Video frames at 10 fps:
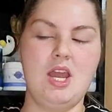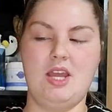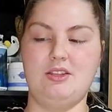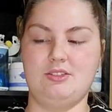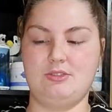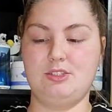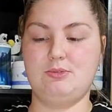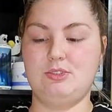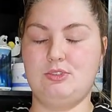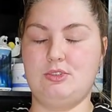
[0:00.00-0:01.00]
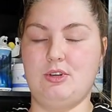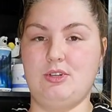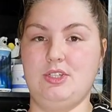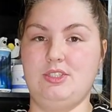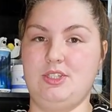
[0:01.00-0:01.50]
And this one smells so
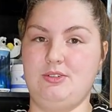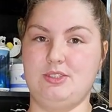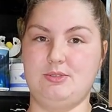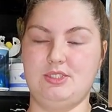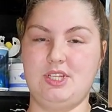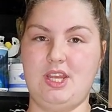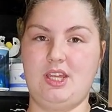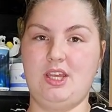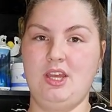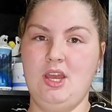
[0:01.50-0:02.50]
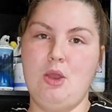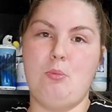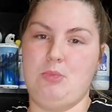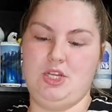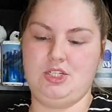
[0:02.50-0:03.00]
good too. It smells like
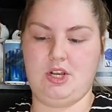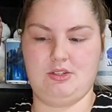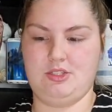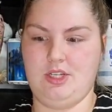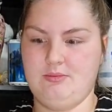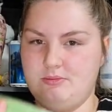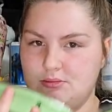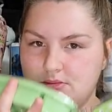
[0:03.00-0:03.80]
mint chocolate chip.